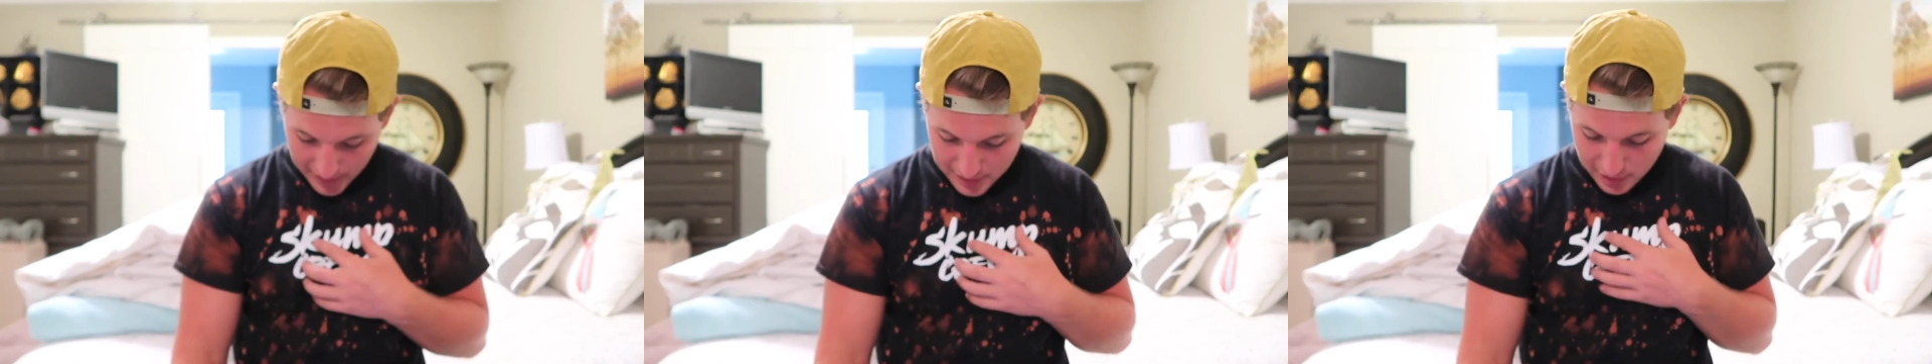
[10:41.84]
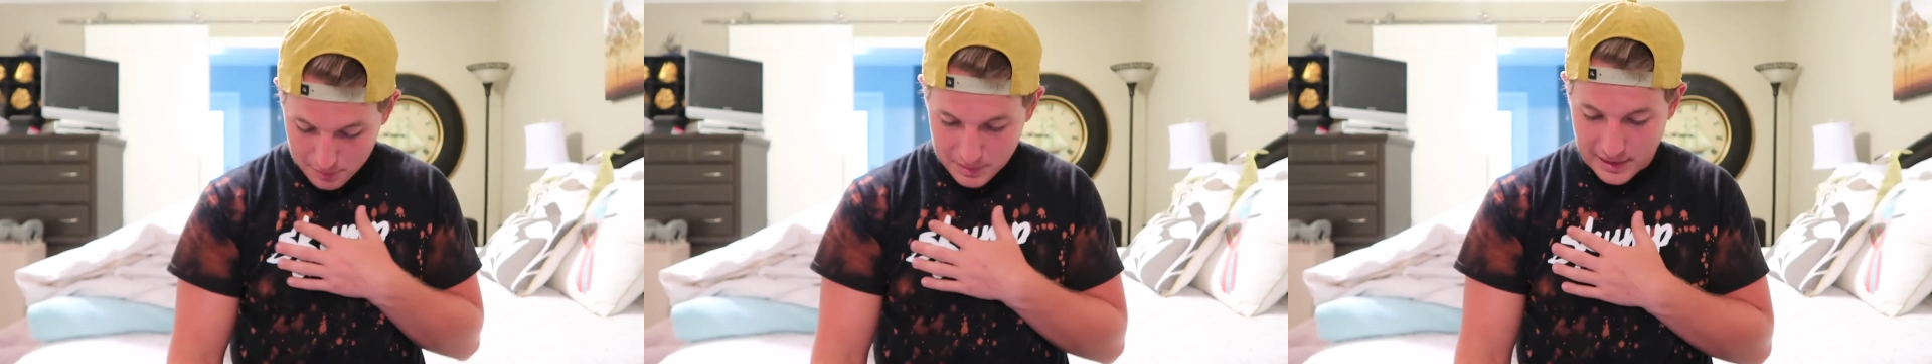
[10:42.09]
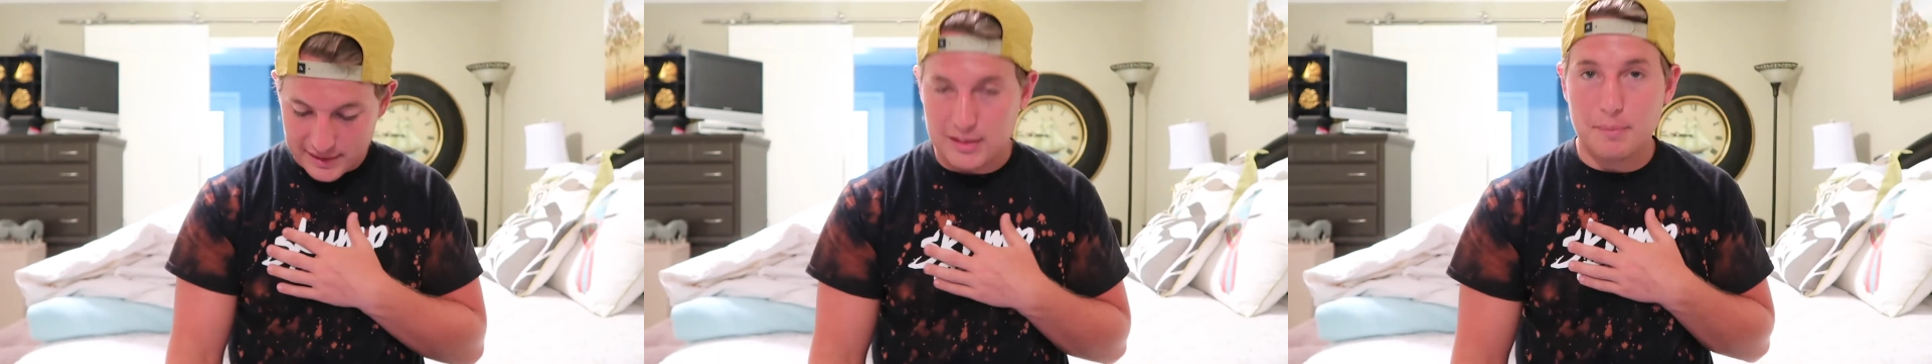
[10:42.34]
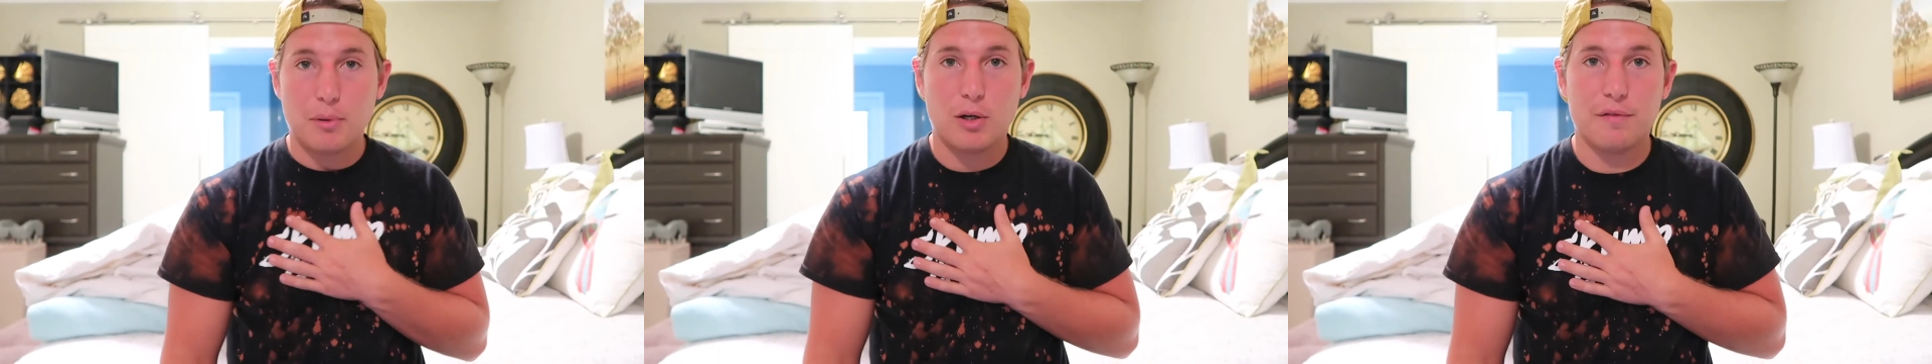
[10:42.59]
I thought it would be like
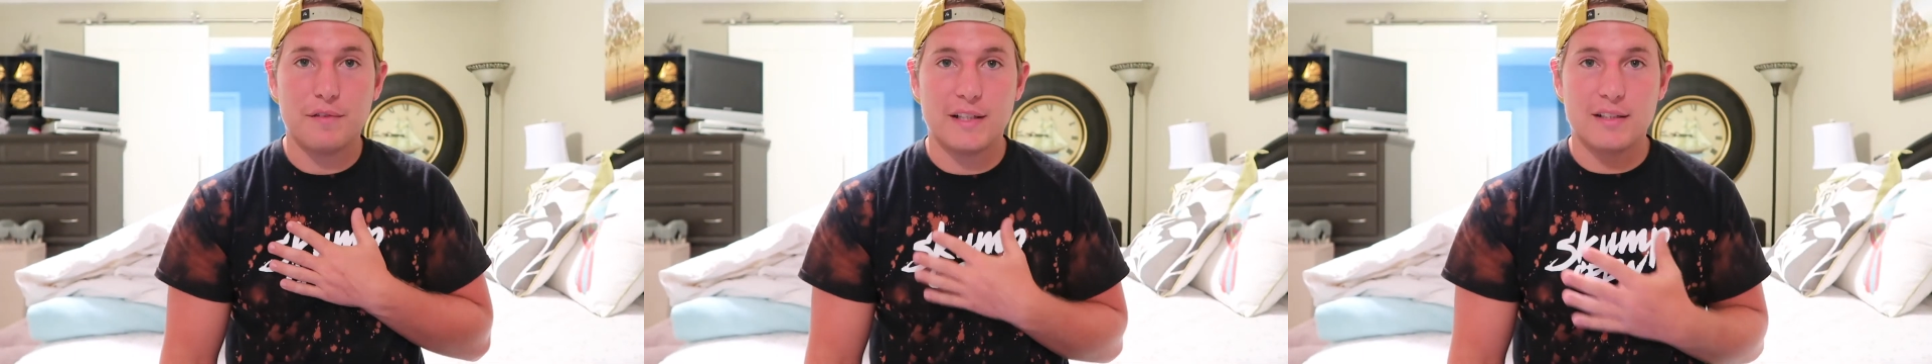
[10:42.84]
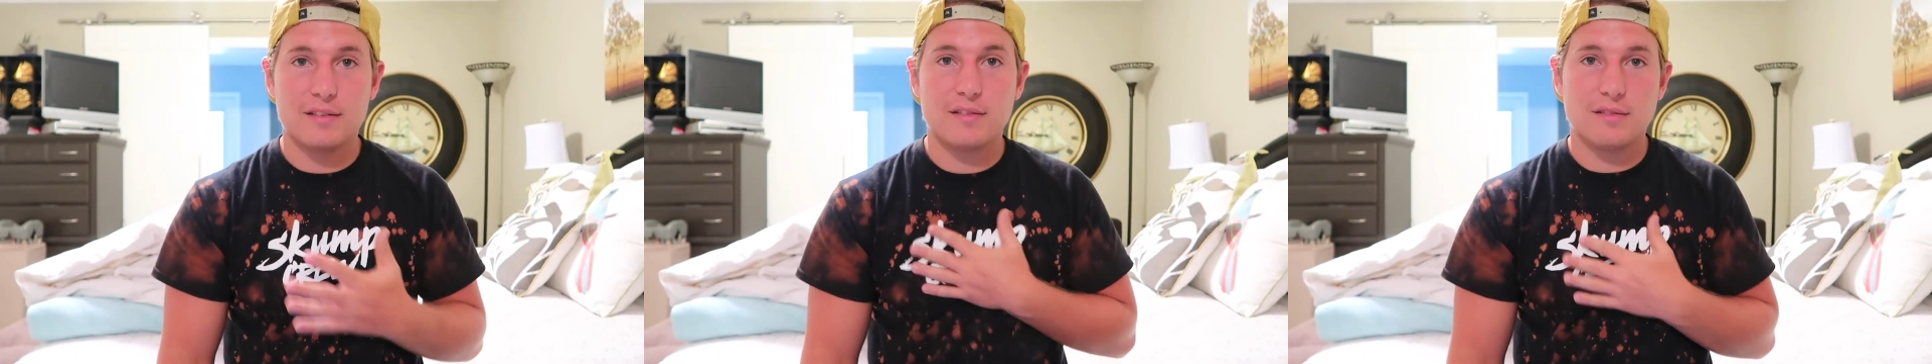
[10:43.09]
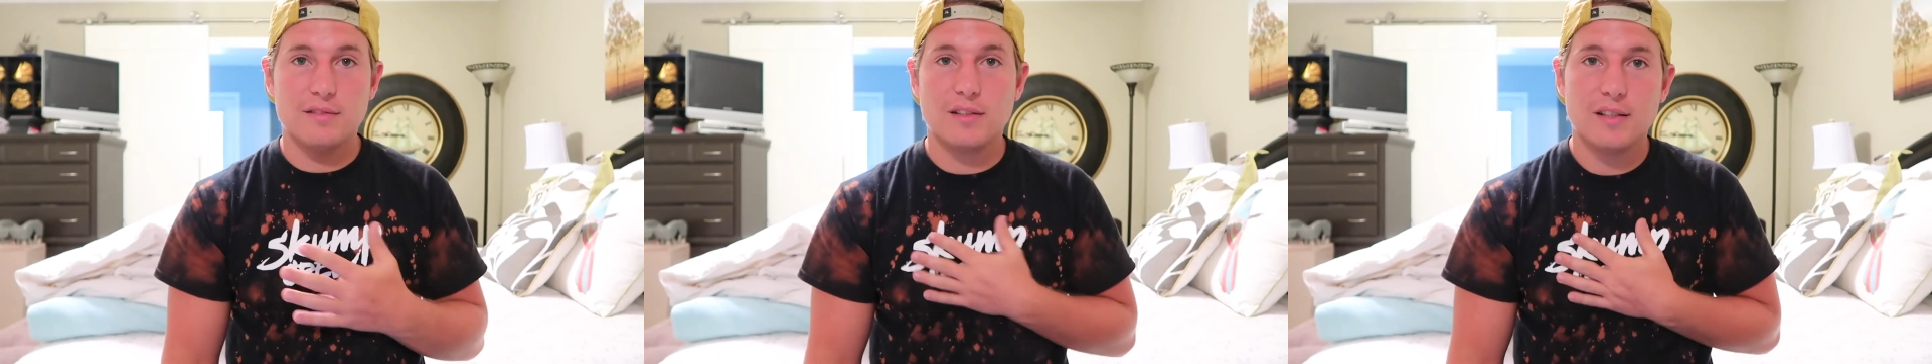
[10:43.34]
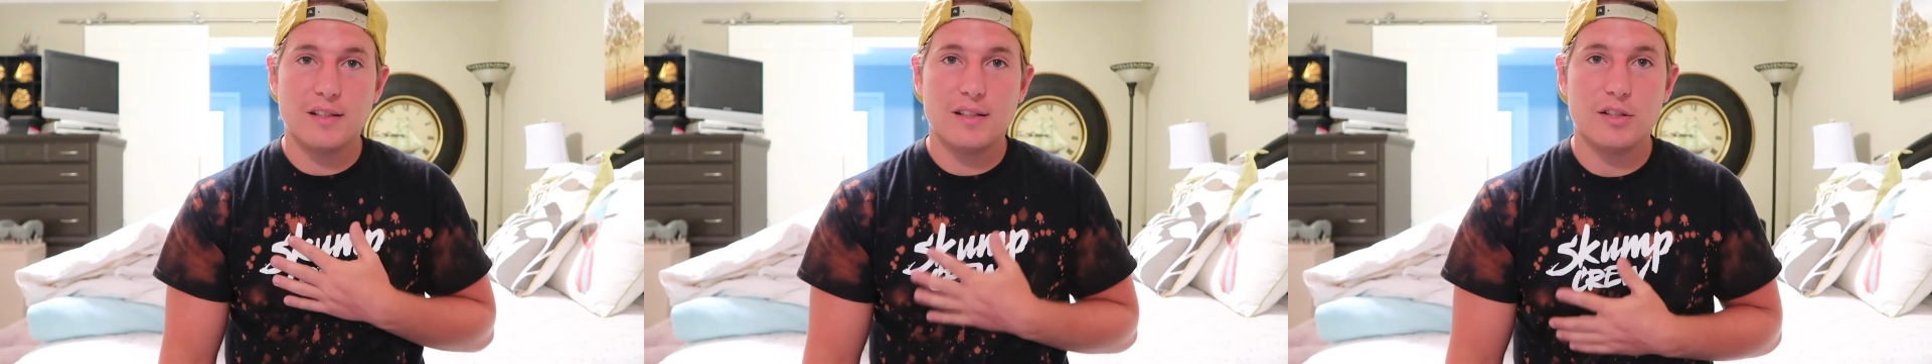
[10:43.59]
the perfect
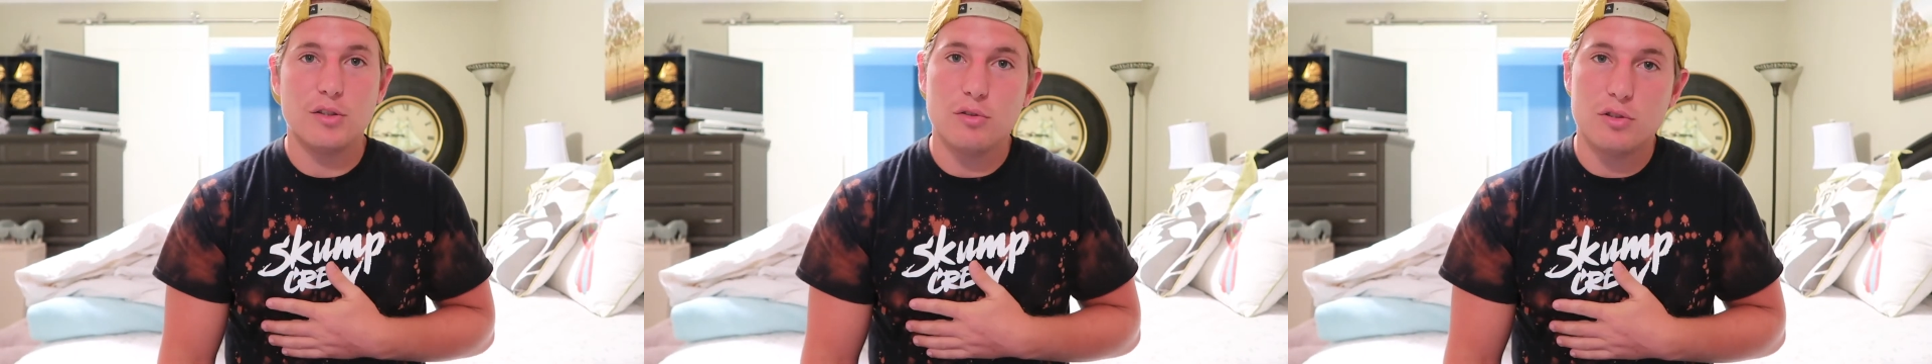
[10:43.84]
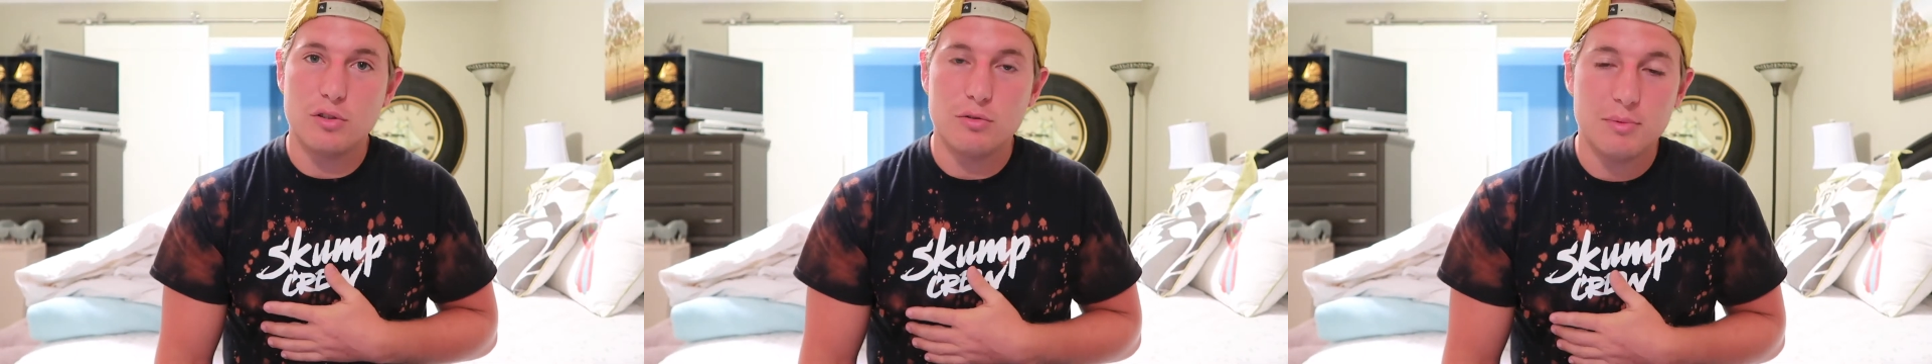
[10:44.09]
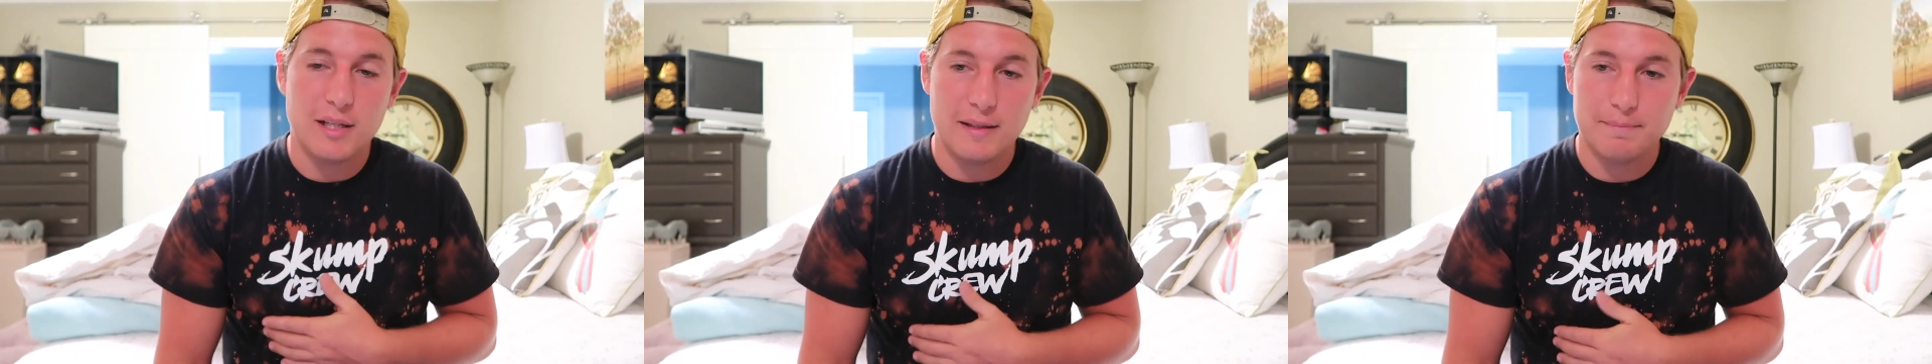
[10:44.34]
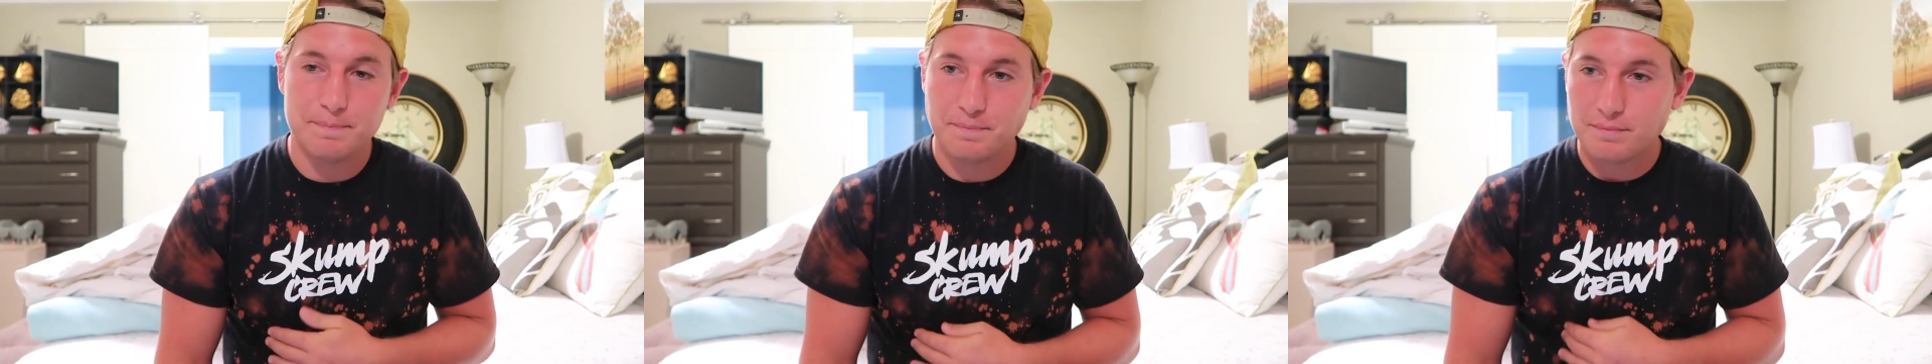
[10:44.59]
YouTube
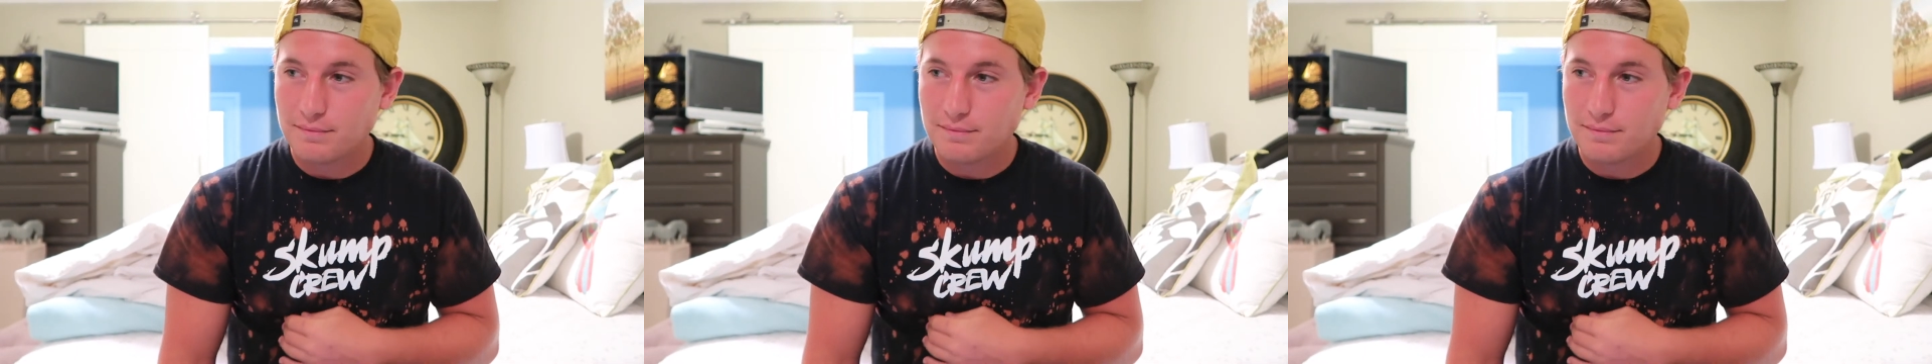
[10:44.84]
name.